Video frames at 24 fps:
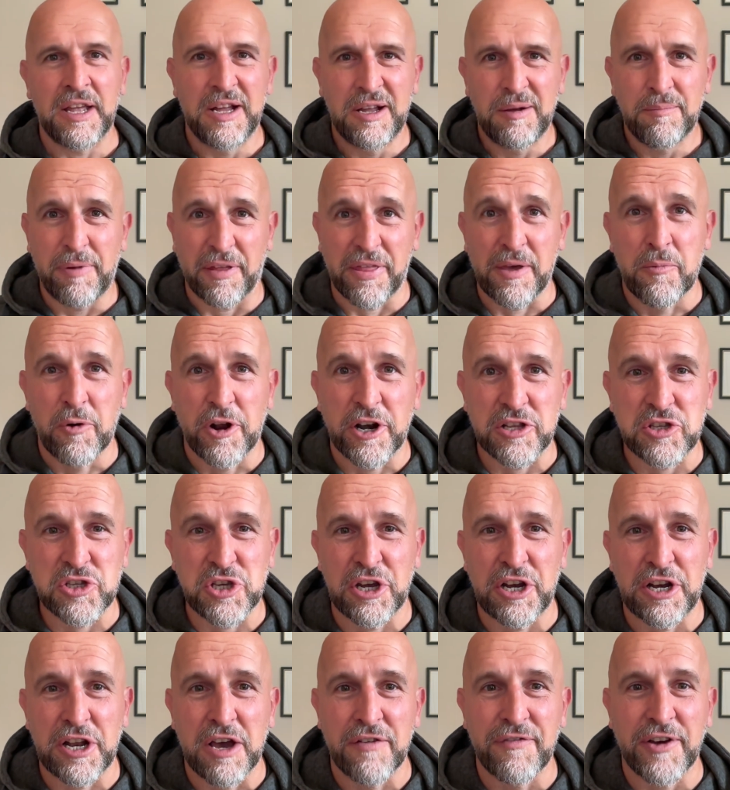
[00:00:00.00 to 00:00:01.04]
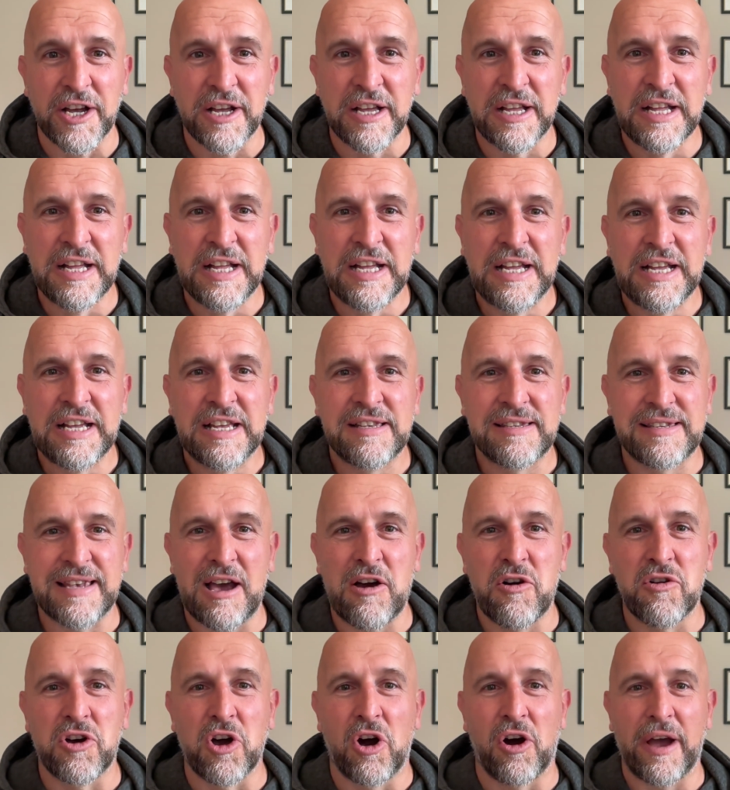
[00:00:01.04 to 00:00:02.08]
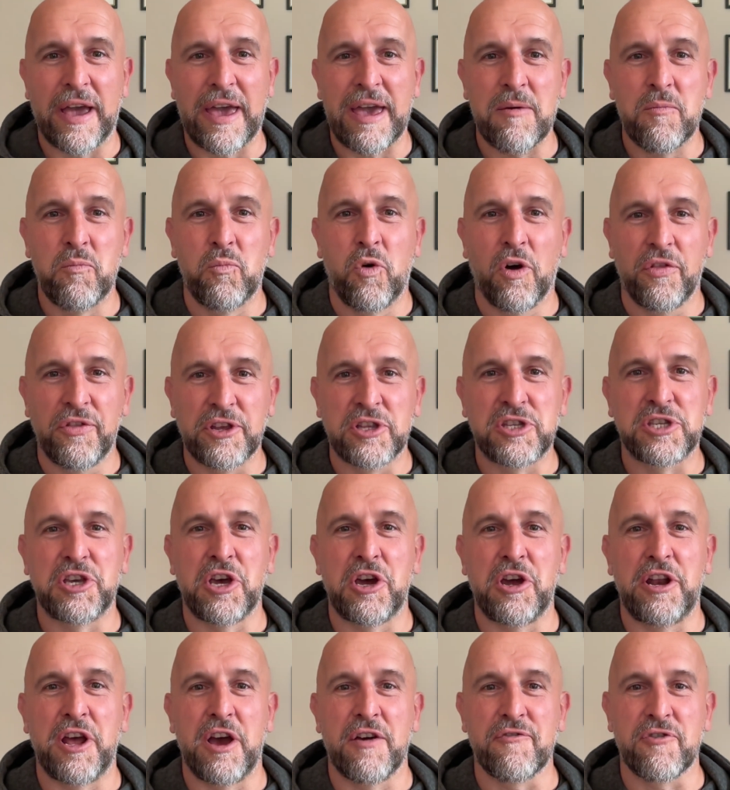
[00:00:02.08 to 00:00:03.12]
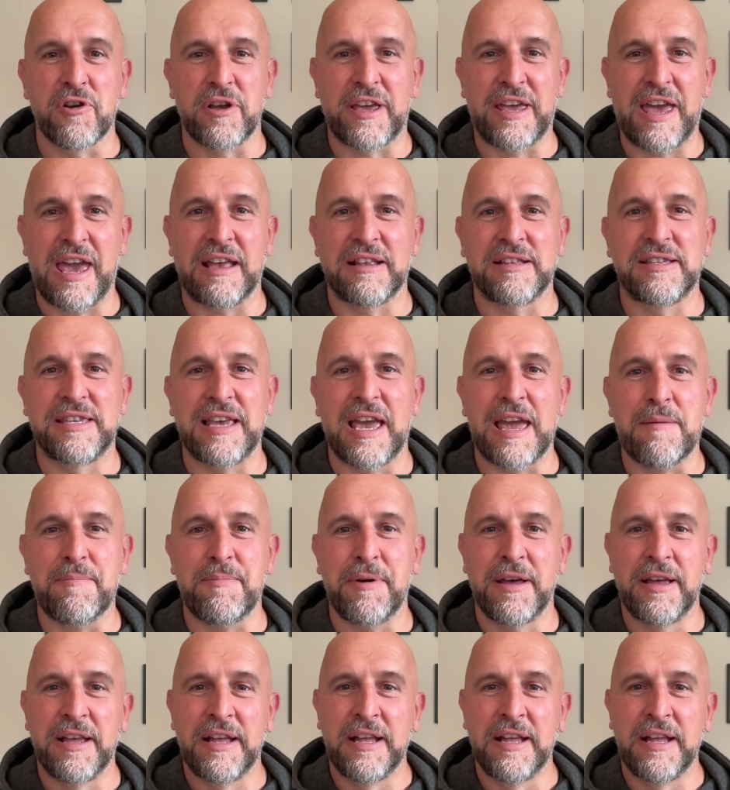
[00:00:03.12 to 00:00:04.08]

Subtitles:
But they won a turnover. Sale got in, won the turnover and kicked deep.